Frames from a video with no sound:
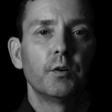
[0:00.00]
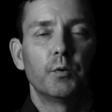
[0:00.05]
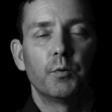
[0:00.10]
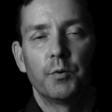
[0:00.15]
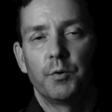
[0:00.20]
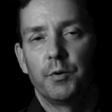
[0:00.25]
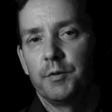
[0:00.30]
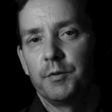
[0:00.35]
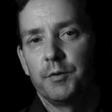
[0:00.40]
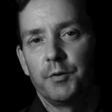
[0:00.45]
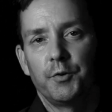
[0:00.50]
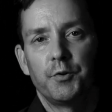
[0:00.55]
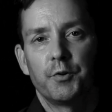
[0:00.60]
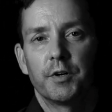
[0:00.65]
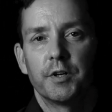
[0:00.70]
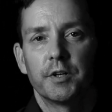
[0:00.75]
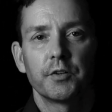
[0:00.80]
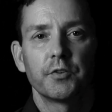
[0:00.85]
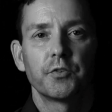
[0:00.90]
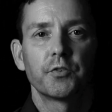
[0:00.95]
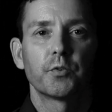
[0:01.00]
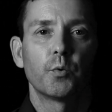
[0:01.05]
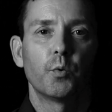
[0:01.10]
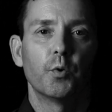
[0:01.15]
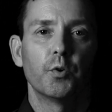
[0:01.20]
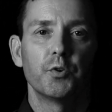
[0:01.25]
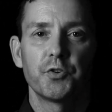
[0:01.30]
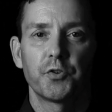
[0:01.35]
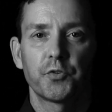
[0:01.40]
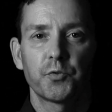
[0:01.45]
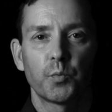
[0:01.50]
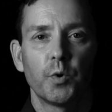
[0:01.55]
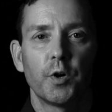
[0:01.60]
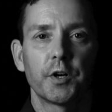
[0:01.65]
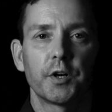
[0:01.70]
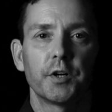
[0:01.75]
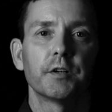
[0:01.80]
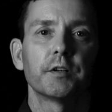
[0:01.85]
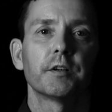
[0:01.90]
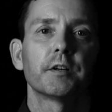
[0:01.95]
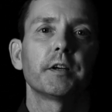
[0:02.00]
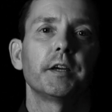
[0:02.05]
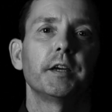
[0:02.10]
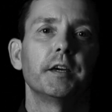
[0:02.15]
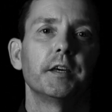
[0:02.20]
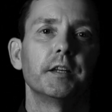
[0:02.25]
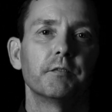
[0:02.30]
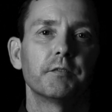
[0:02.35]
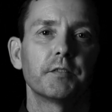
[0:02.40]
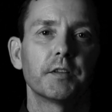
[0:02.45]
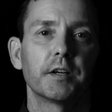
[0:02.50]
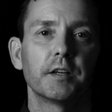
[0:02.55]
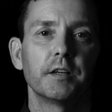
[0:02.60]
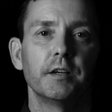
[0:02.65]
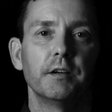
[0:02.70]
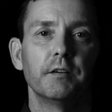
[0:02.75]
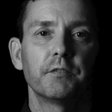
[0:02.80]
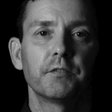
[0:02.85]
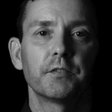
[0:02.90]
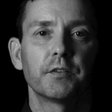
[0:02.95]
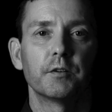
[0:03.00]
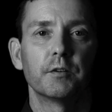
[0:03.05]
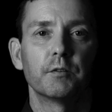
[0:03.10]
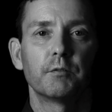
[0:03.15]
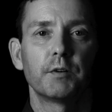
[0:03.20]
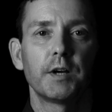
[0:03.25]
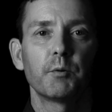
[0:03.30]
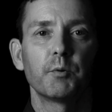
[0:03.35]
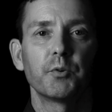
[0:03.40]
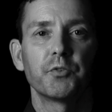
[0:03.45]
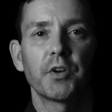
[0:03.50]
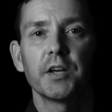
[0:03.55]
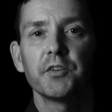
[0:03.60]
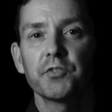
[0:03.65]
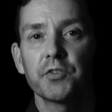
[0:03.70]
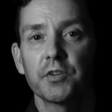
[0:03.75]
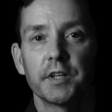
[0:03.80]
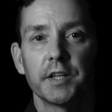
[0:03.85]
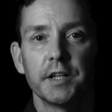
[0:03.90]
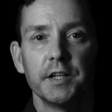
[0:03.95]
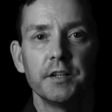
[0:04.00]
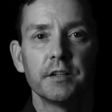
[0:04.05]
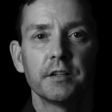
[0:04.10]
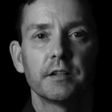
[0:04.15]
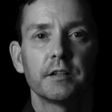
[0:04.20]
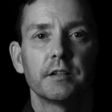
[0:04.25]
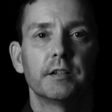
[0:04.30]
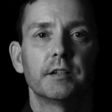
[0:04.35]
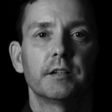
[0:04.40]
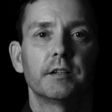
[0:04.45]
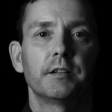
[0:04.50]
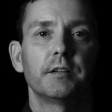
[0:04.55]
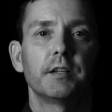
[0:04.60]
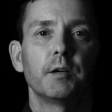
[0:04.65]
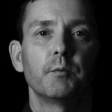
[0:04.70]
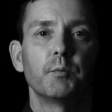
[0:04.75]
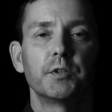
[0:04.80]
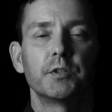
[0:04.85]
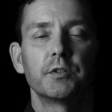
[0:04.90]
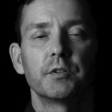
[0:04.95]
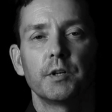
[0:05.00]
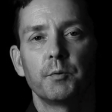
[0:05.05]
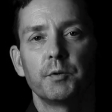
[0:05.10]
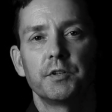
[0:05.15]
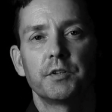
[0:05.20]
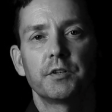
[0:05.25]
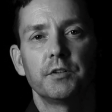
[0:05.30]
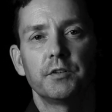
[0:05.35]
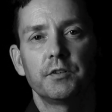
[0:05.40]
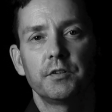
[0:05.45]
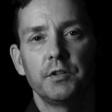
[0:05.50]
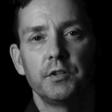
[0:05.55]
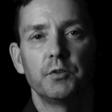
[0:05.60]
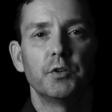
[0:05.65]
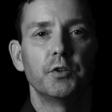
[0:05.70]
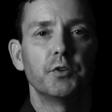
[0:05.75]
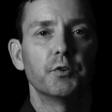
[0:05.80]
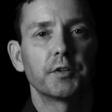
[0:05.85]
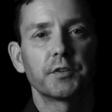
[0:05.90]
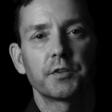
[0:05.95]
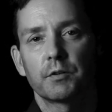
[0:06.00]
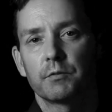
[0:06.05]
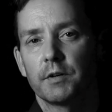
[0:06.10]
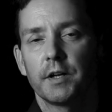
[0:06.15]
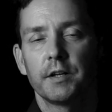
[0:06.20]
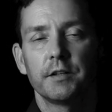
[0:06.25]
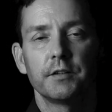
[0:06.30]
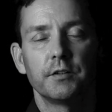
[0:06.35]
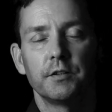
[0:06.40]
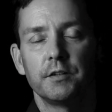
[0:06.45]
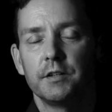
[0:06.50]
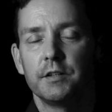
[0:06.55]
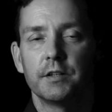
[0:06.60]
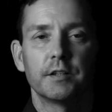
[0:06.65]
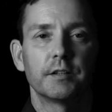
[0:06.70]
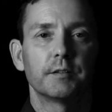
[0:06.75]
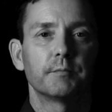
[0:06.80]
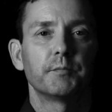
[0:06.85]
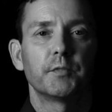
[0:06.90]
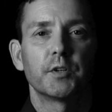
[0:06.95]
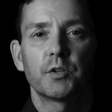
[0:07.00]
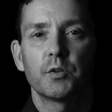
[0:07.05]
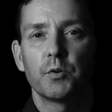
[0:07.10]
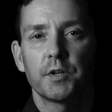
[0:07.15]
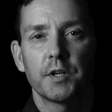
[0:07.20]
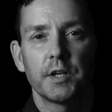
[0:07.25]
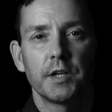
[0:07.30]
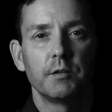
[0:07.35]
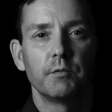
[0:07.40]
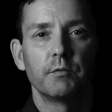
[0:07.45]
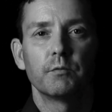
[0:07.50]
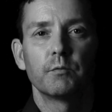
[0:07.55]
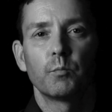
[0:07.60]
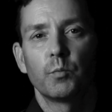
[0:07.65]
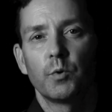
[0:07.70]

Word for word: or, or drugs or just water. And if the if the rat was isolated, uh, they would they would continue to drink the rat the uh, the cocaine